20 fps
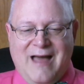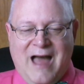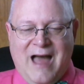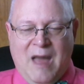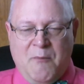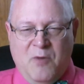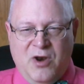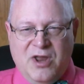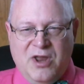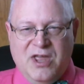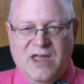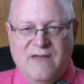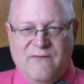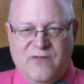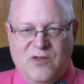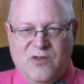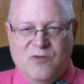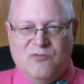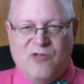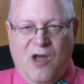I'm going to give
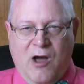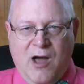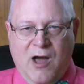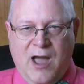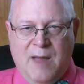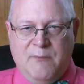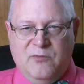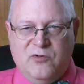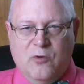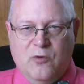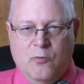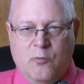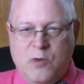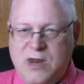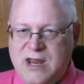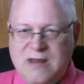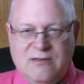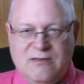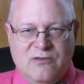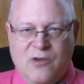you time to
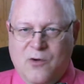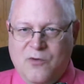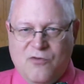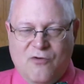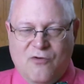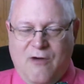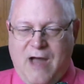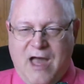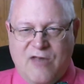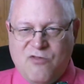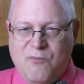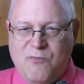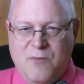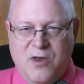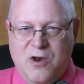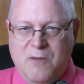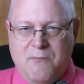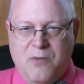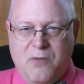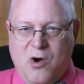read those last
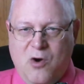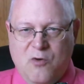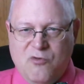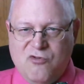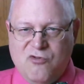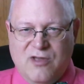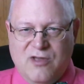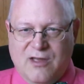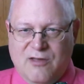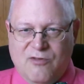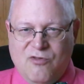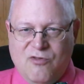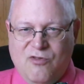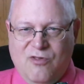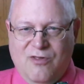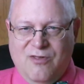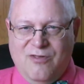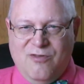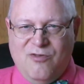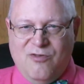minute postings.
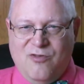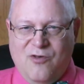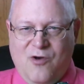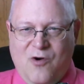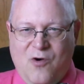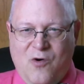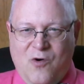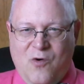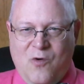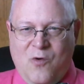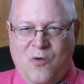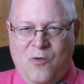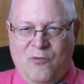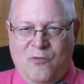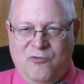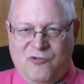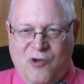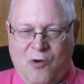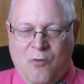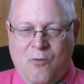So
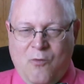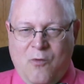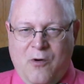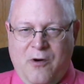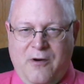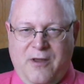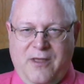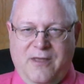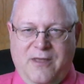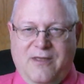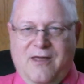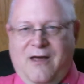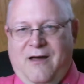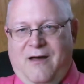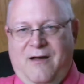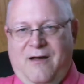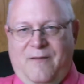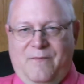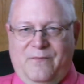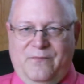don't worry.
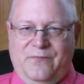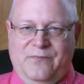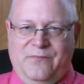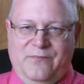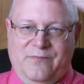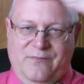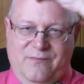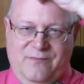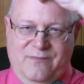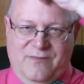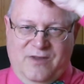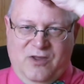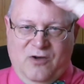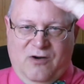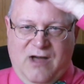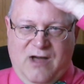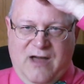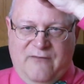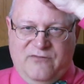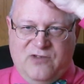
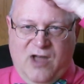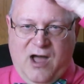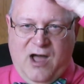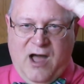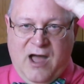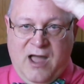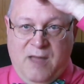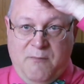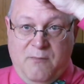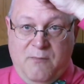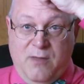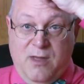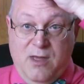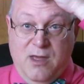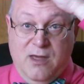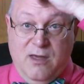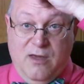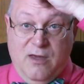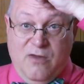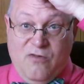You'll have time
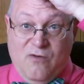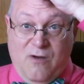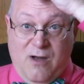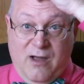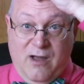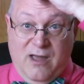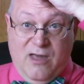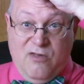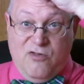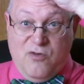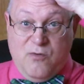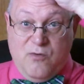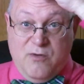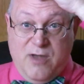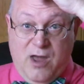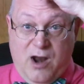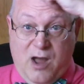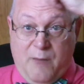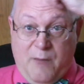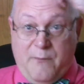as long as you
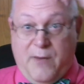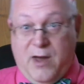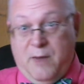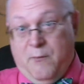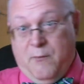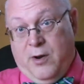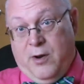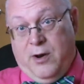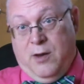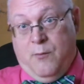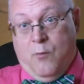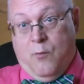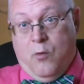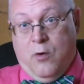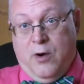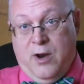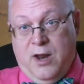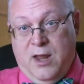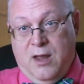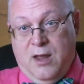get up on Monday
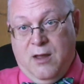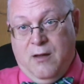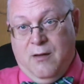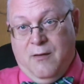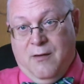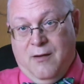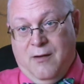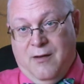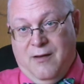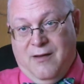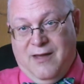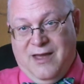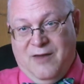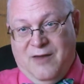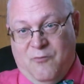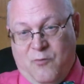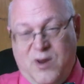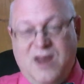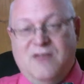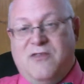morning
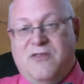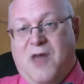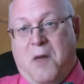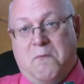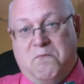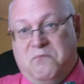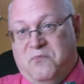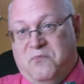and read them.